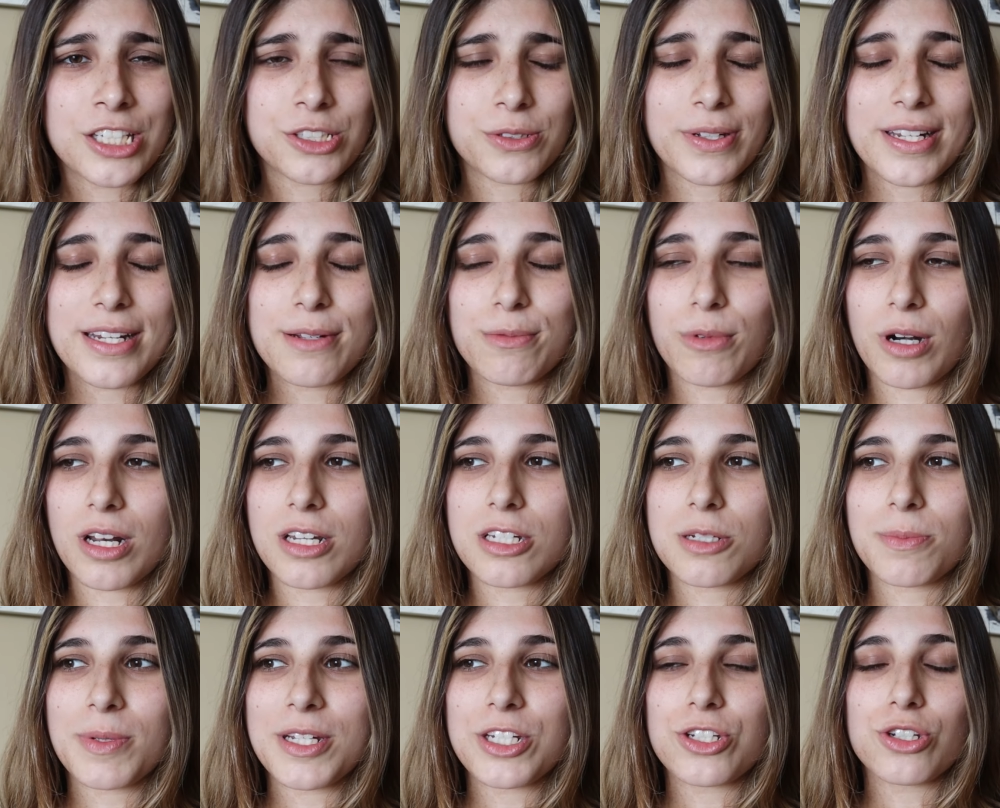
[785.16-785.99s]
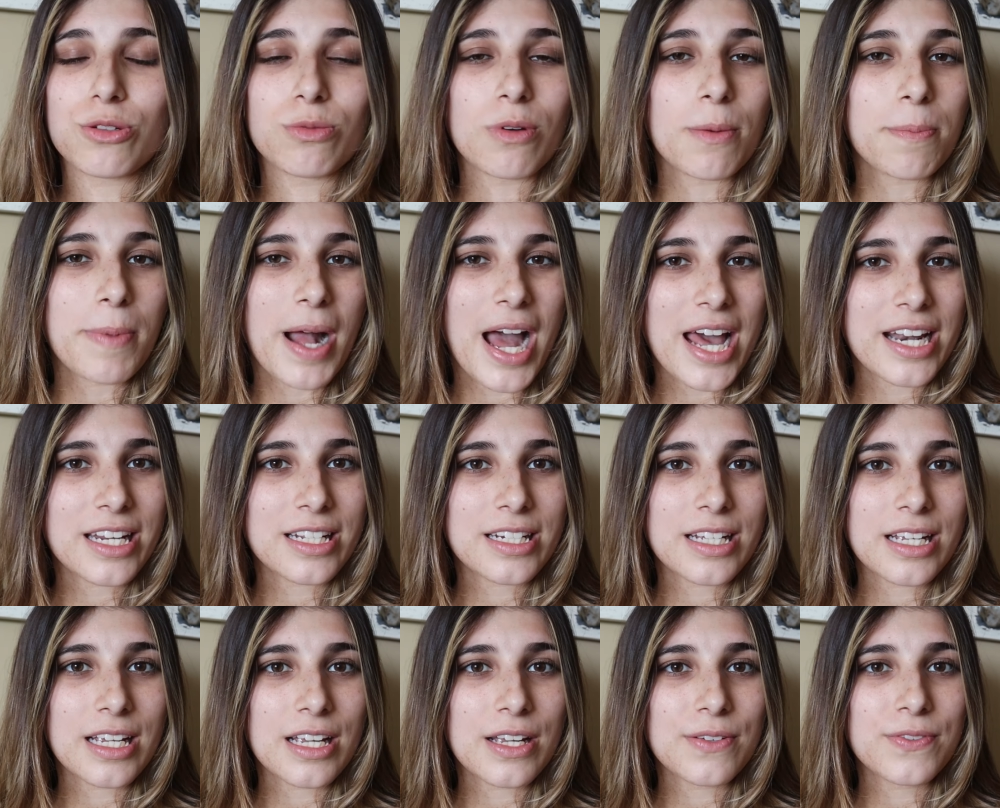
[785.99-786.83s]
so I didn't want it to be too
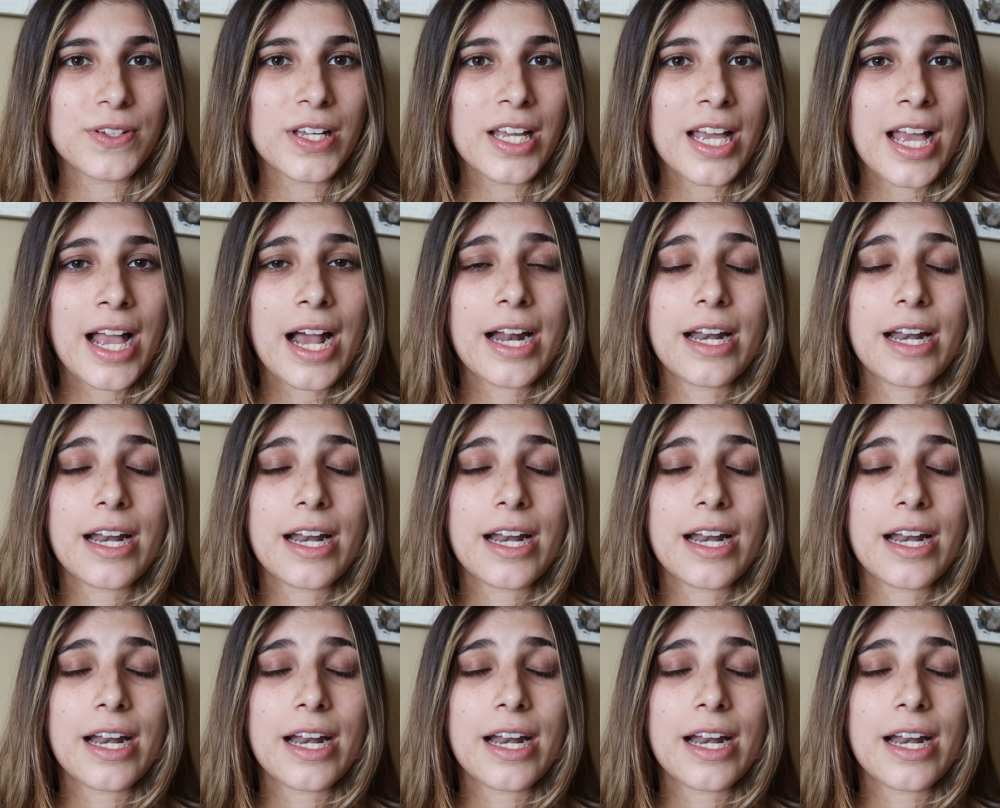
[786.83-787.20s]
repetitive,